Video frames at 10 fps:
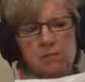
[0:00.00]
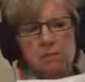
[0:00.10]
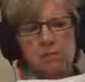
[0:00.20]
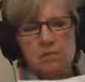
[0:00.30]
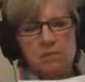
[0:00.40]

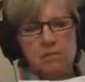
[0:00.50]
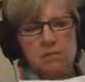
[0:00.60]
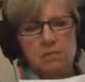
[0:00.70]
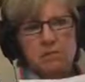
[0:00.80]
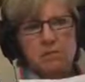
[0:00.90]

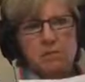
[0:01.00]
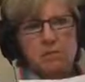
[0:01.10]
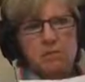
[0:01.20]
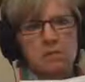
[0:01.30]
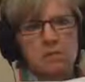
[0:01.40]

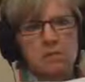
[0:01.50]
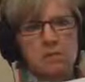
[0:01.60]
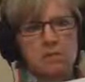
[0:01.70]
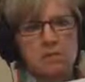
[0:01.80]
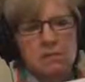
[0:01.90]

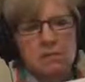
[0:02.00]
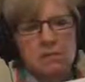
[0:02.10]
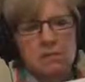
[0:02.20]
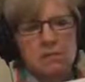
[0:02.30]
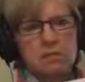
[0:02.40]

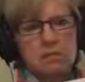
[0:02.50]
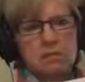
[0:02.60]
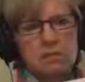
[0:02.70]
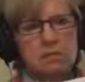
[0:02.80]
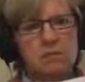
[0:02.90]
(silent)